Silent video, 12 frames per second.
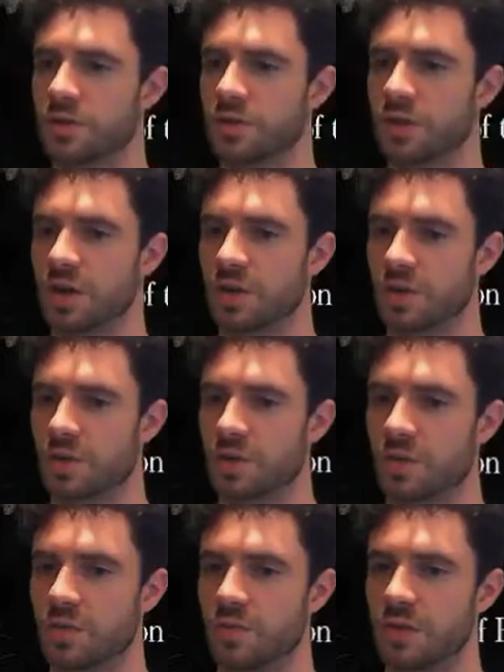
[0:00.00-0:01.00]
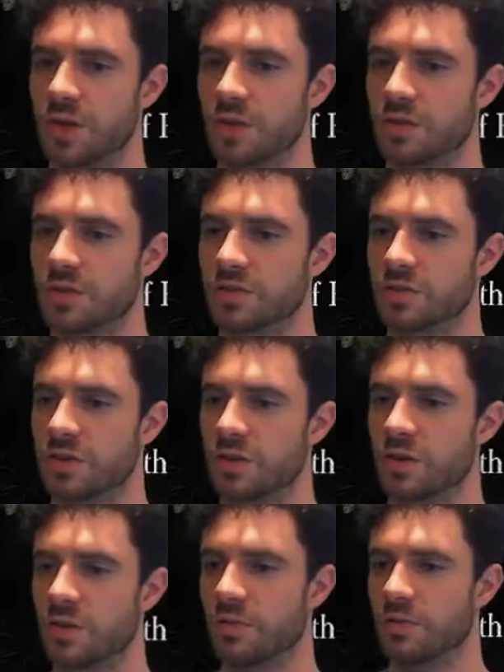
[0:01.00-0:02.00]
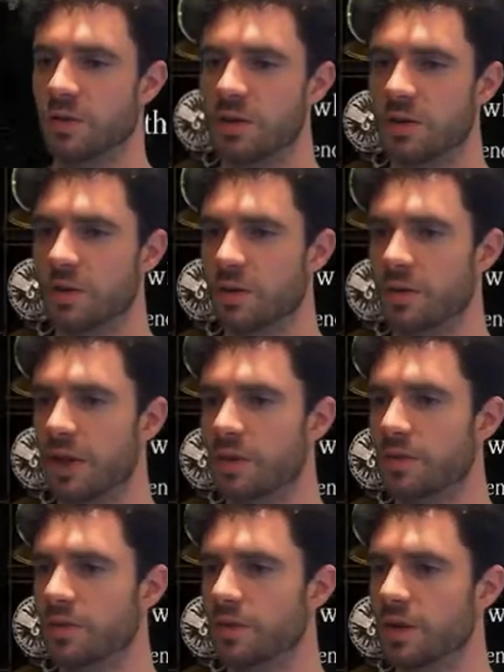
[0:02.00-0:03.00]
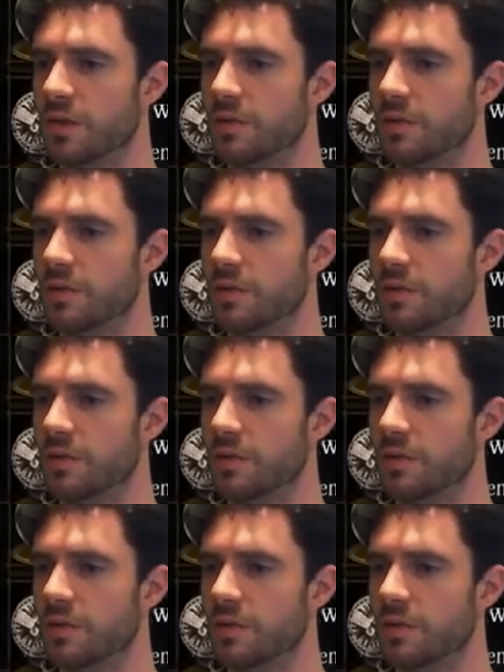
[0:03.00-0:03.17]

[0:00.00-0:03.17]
Change one of the rings, take off the Clothanery ring,